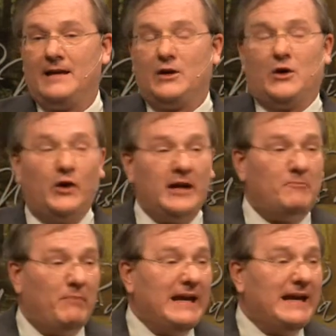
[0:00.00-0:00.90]
Could it
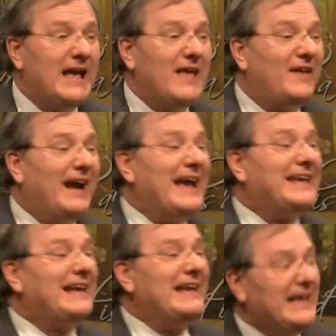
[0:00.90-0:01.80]
be that I
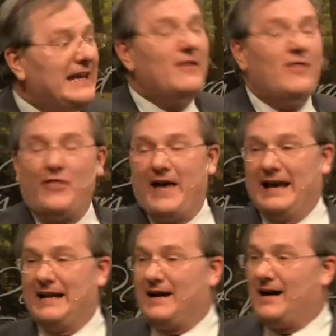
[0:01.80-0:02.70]
can even
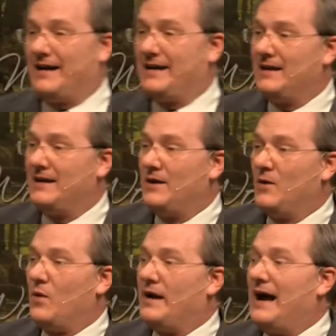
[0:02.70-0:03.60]
thank God
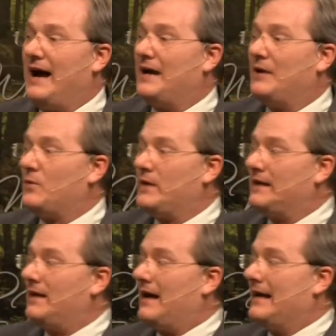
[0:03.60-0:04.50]
when I
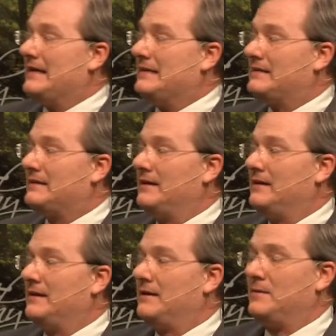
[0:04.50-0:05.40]
realize
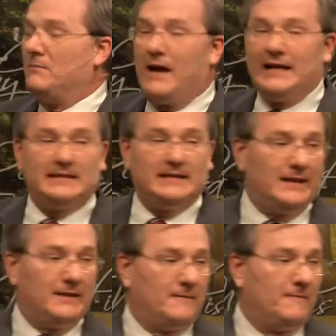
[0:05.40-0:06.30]
my
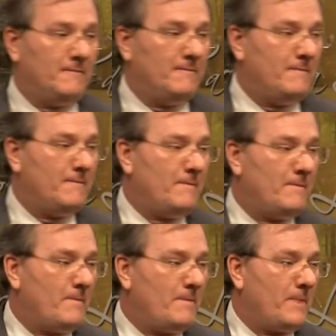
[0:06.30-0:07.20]
sin?
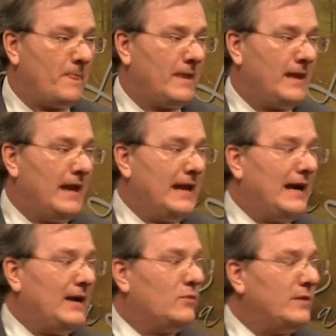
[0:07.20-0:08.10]
And
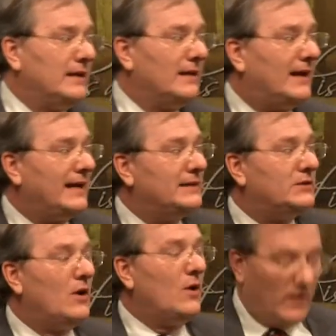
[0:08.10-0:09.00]
I
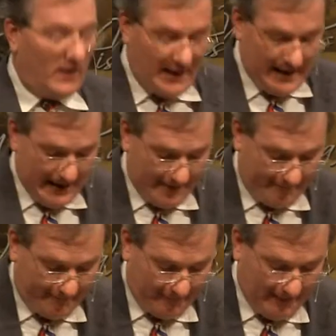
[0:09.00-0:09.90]
realize where I have
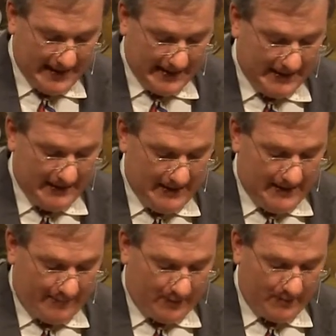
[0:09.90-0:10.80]
fled
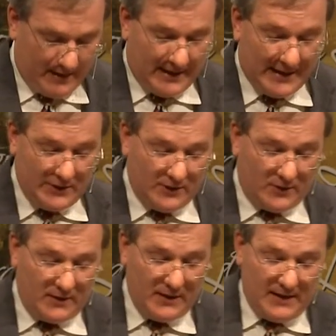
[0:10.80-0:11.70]
from God. You
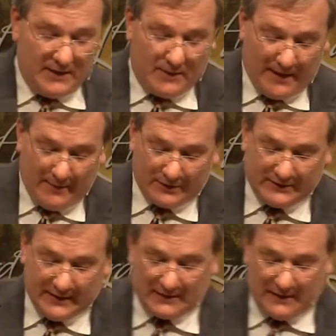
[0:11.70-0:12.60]
know, the Bible
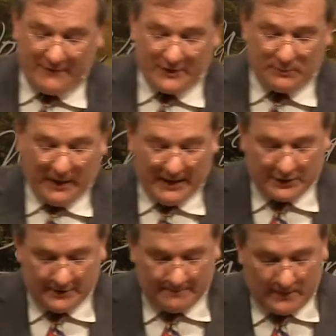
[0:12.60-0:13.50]
says love is
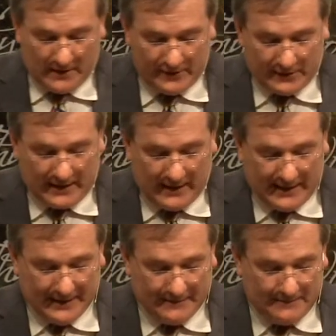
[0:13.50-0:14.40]
patient, love is
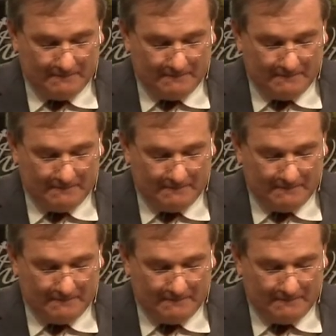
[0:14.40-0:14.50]
kind.